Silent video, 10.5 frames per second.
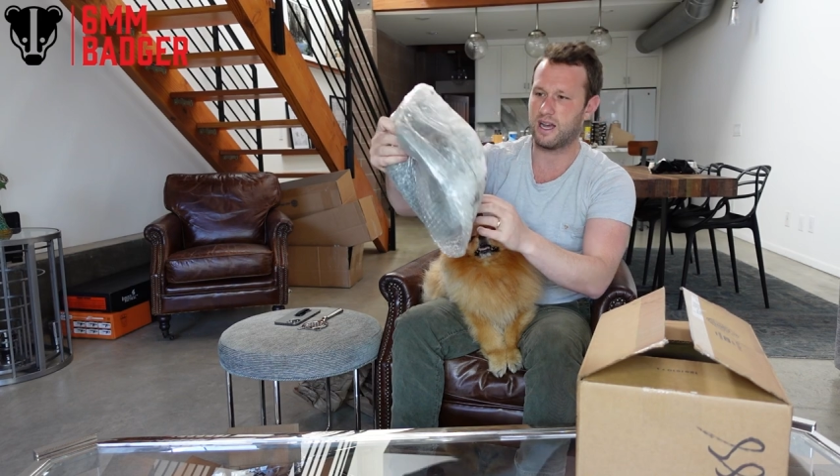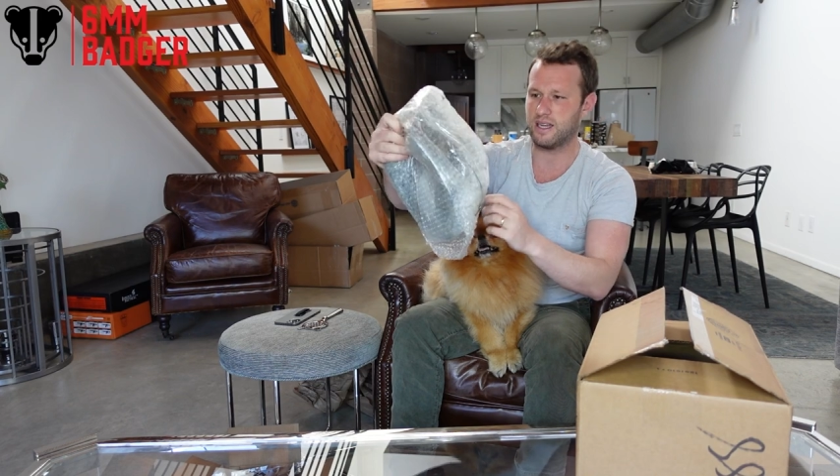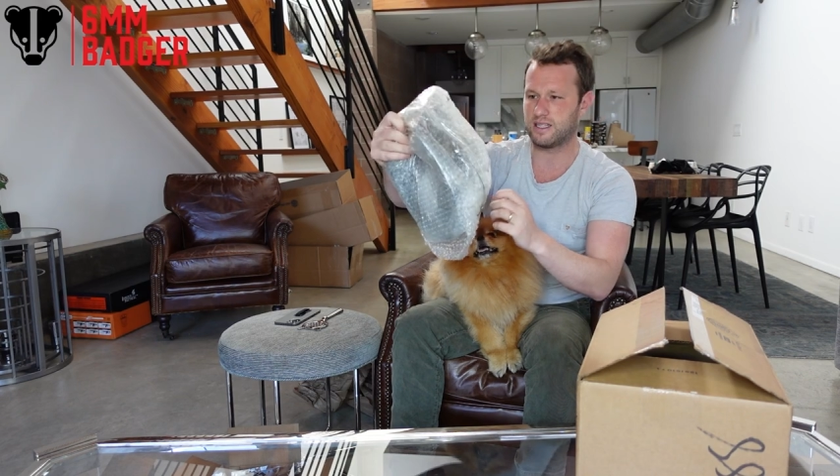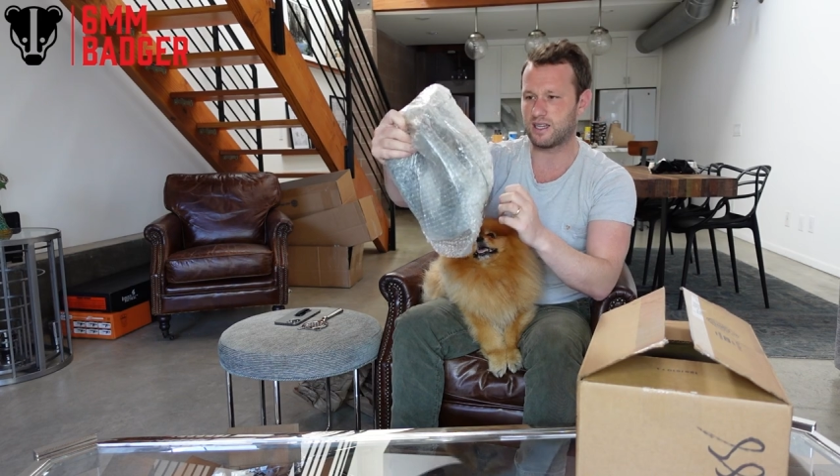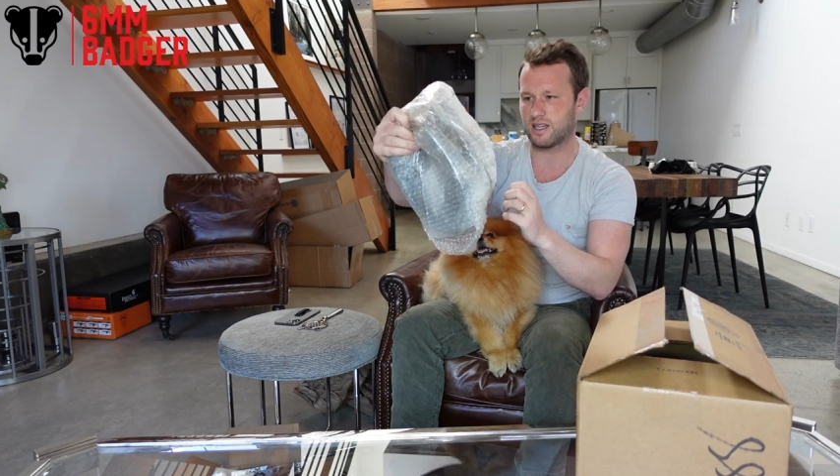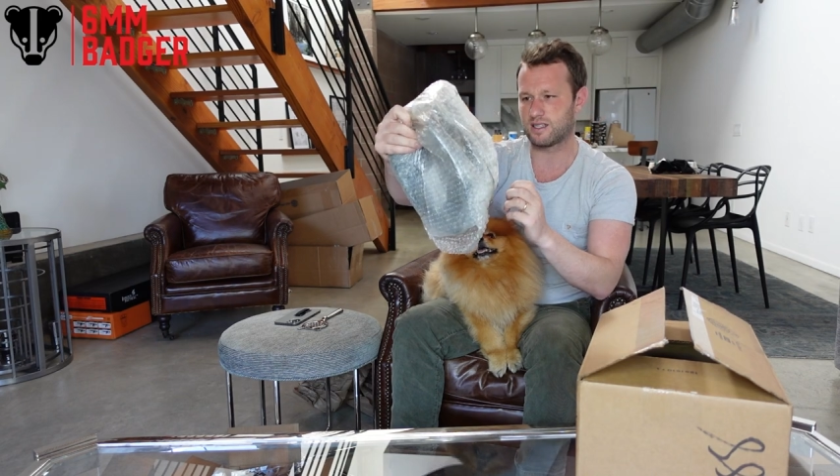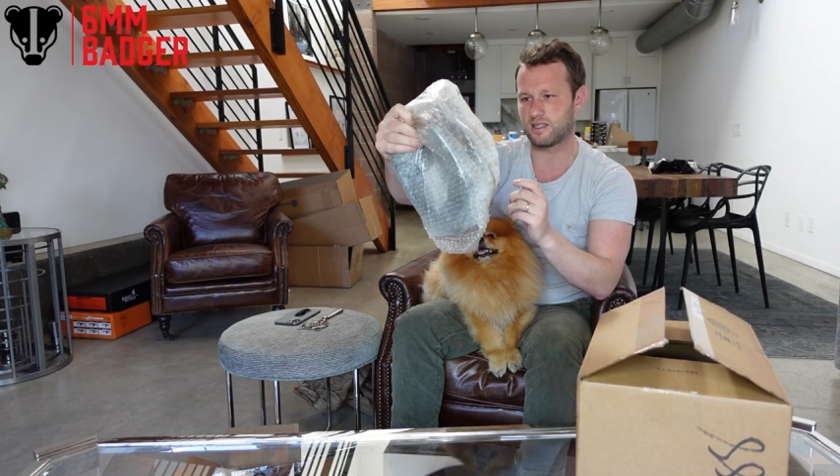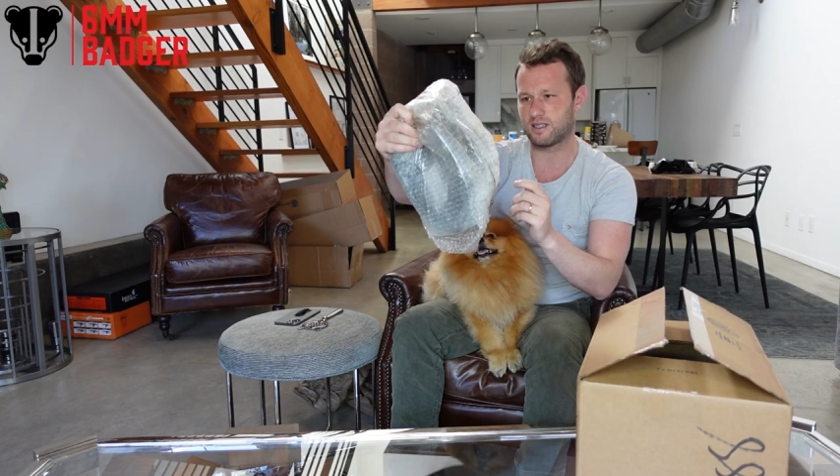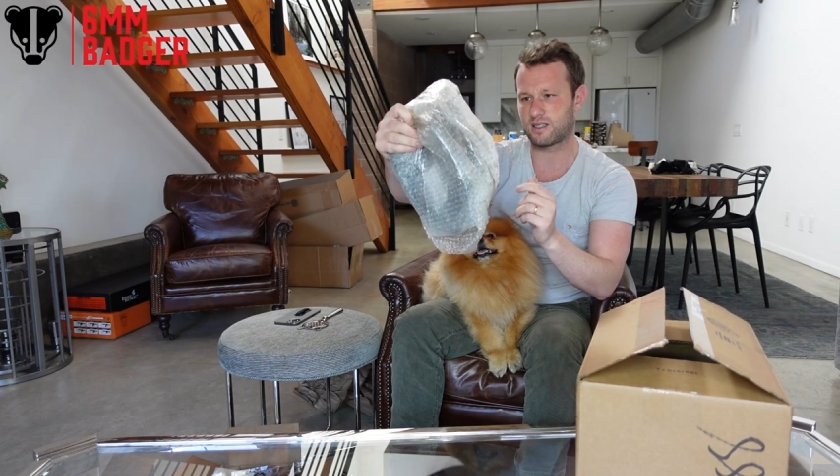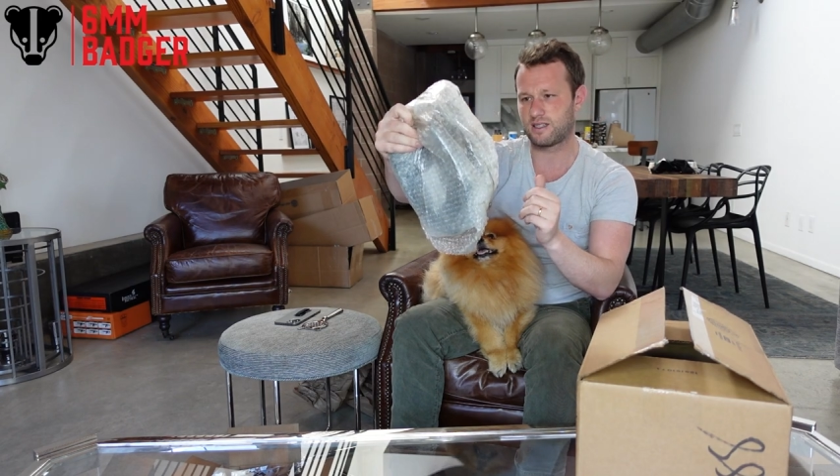It
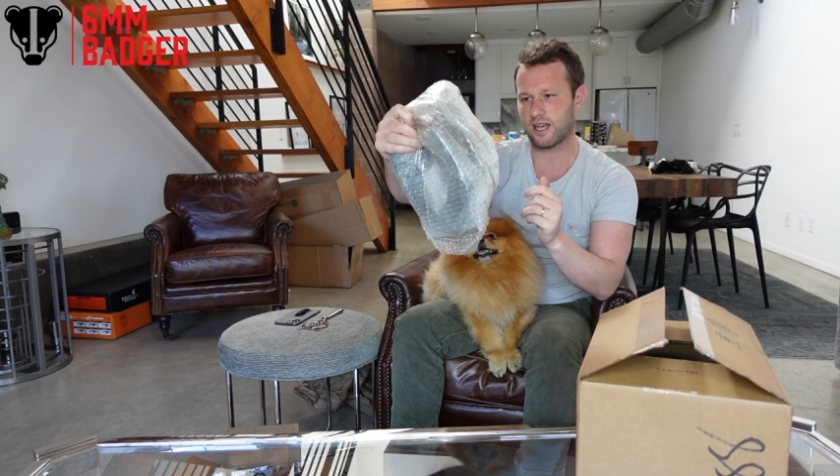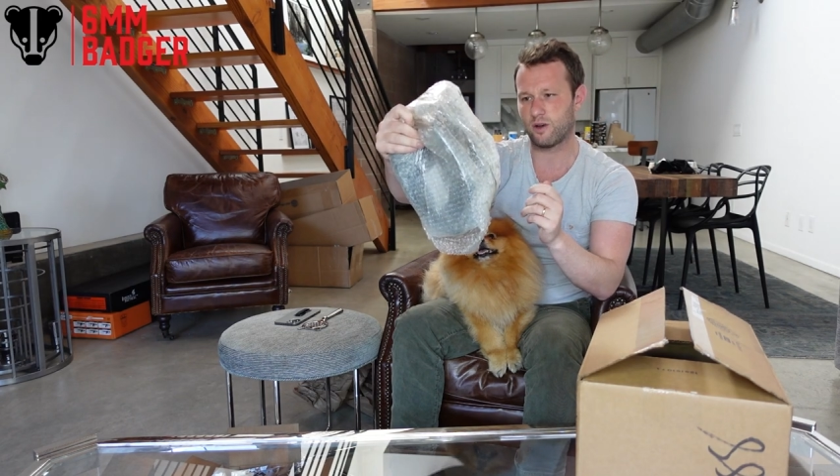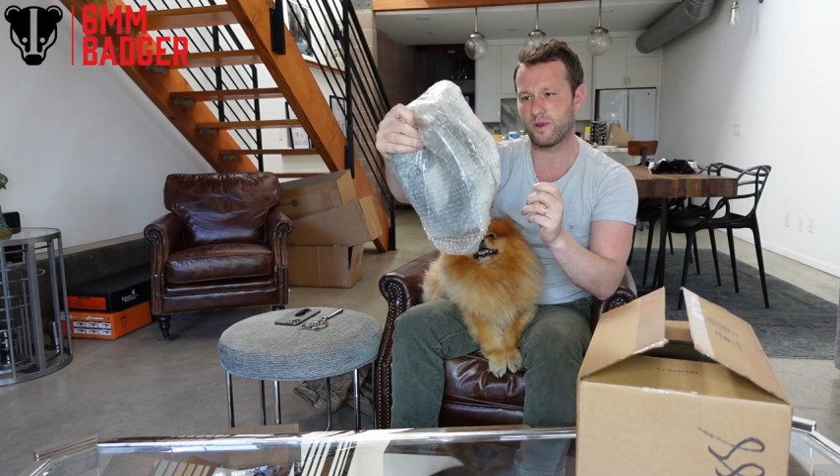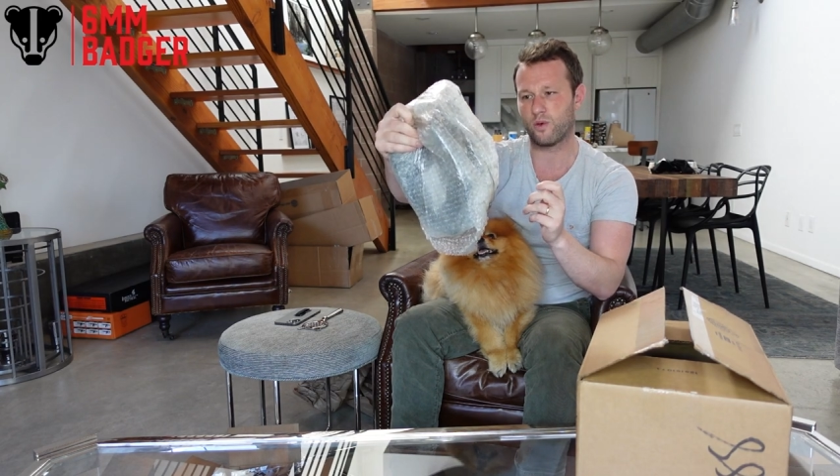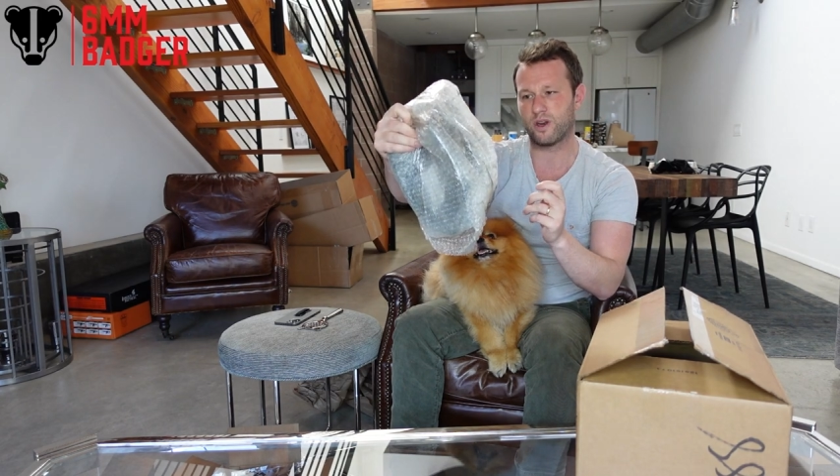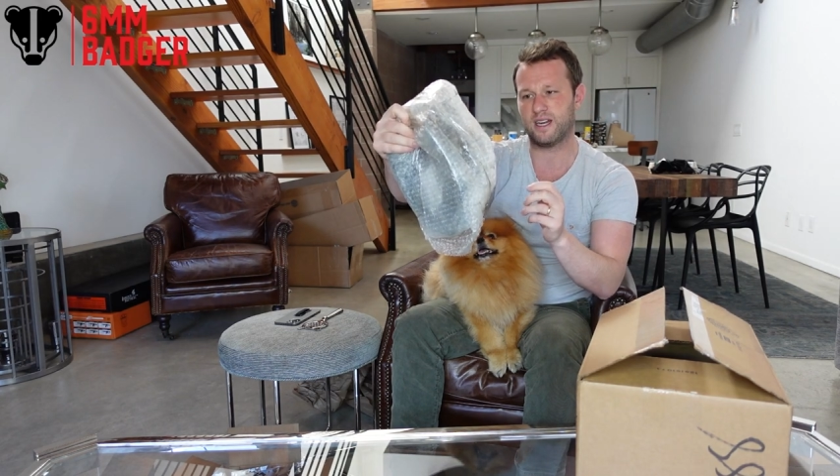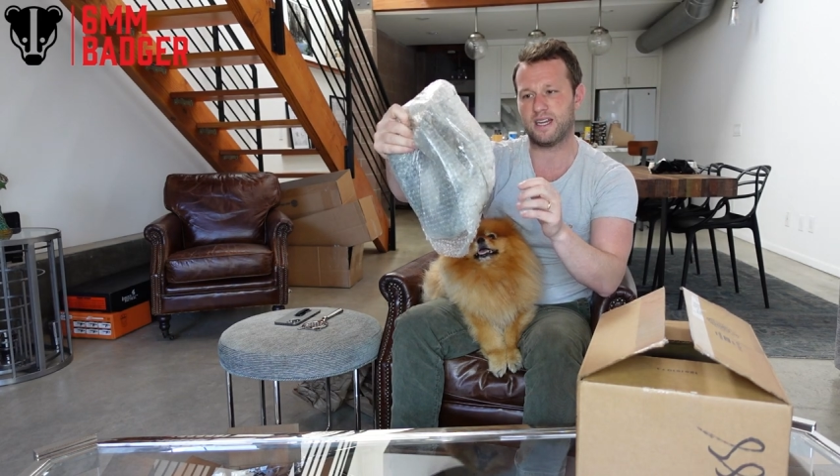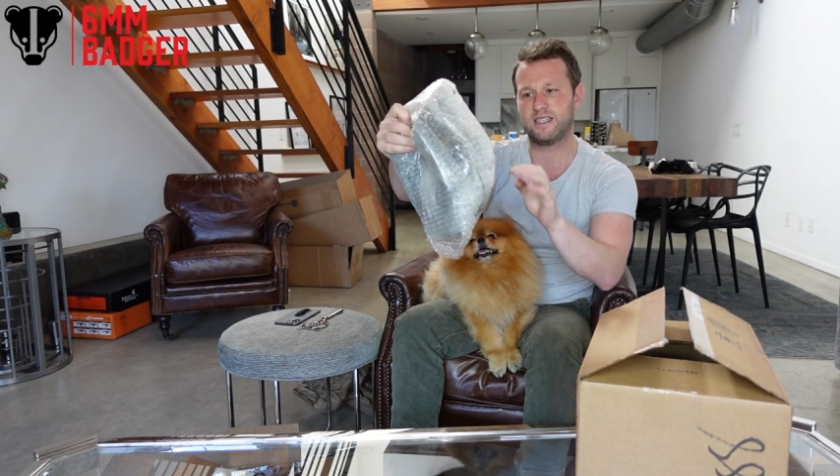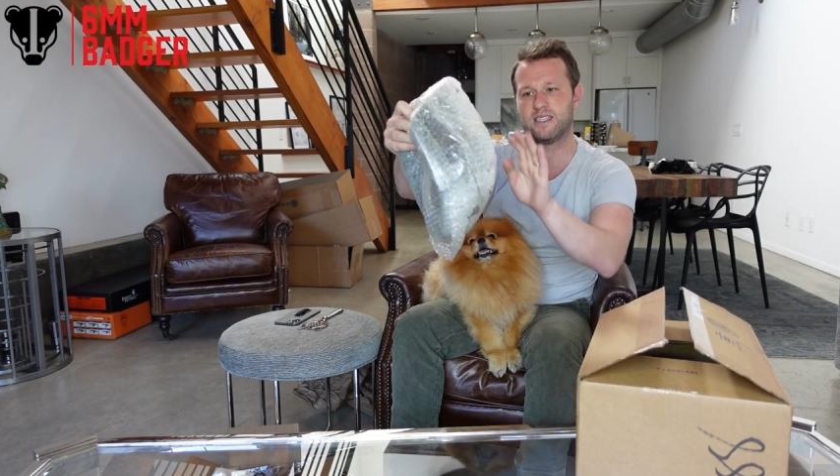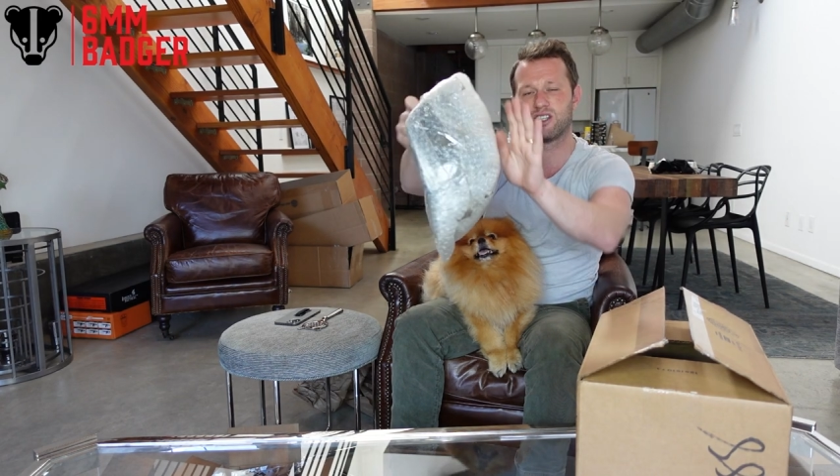doesn't tell me what it is. It